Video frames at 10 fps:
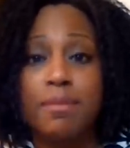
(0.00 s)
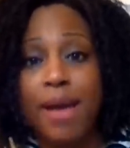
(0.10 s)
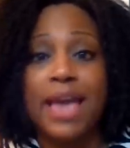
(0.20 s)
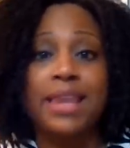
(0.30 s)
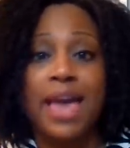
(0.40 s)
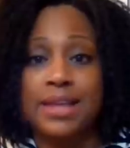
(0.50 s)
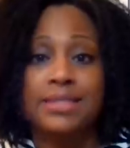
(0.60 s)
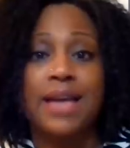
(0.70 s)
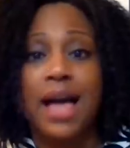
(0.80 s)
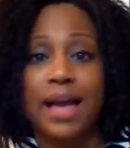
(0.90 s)
bite
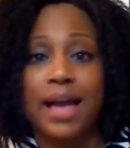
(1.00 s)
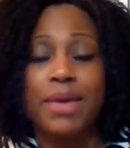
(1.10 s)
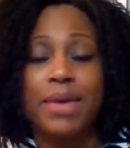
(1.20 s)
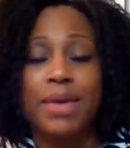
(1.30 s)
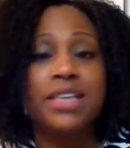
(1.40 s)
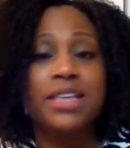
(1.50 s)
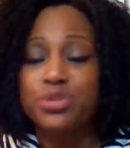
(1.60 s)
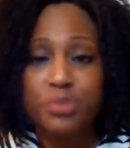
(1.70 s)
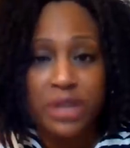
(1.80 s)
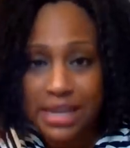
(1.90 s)
at a time.
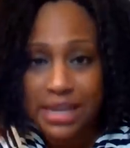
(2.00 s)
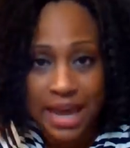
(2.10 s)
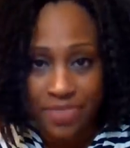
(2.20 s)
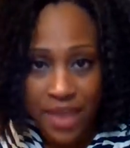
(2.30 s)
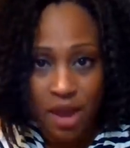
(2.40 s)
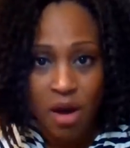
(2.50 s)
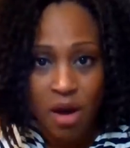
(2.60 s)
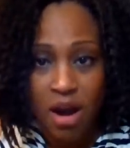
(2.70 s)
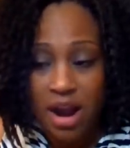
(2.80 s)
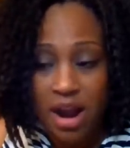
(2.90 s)
It's really not that
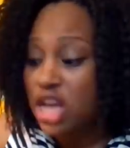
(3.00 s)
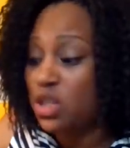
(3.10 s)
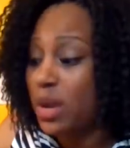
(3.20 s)
hard.